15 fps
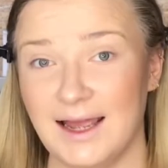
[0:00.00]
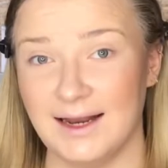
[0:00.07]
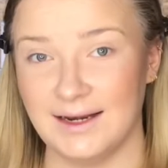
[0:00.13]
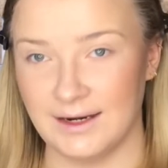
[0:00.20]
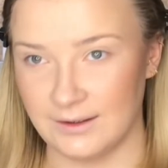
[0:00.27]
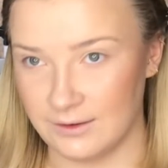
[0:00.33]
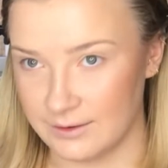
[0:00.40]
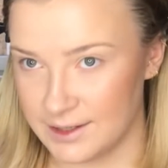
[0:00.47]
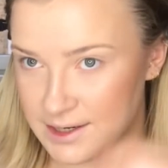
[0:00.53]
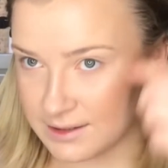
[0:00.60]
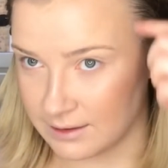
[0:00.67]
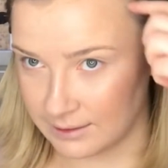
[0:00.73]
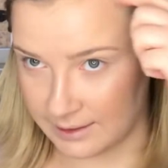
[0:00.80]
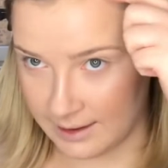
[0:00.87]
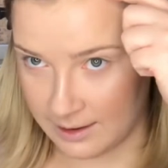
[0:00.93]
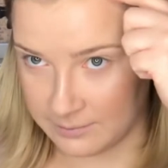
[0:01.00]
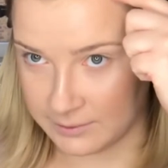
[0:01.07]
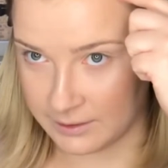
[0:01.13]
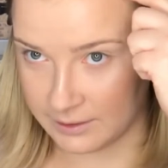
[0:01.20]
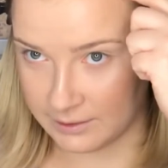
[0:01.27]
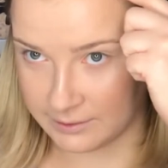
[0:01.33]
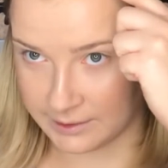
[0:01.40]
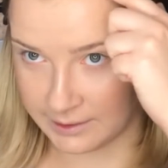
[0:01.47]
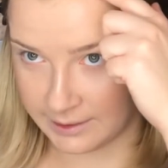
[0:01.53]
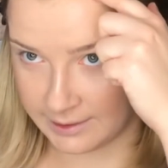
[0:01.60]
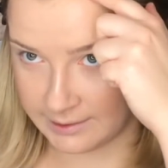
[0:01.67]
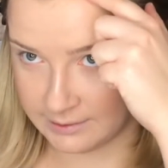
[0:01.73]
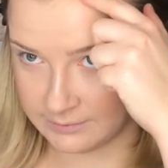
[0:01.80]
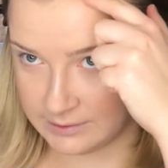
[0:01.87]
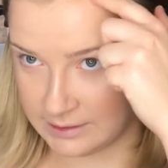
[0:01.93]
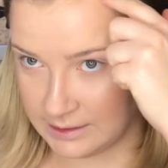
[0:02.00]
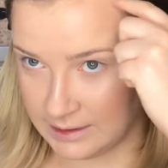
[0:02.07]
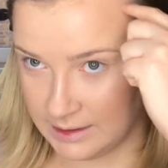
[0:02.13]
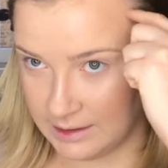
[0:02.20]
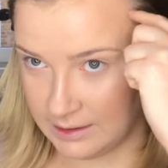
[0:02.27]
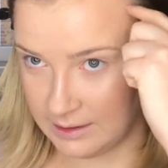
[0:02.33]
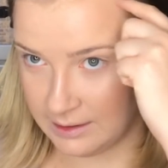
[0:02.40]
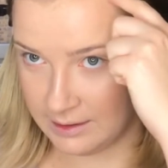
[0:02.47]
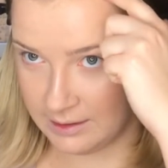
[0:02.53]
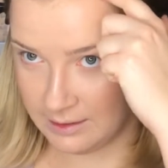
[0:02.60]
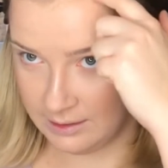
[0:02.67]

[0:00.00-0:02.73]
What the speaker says: And I notice on camera you can kind of see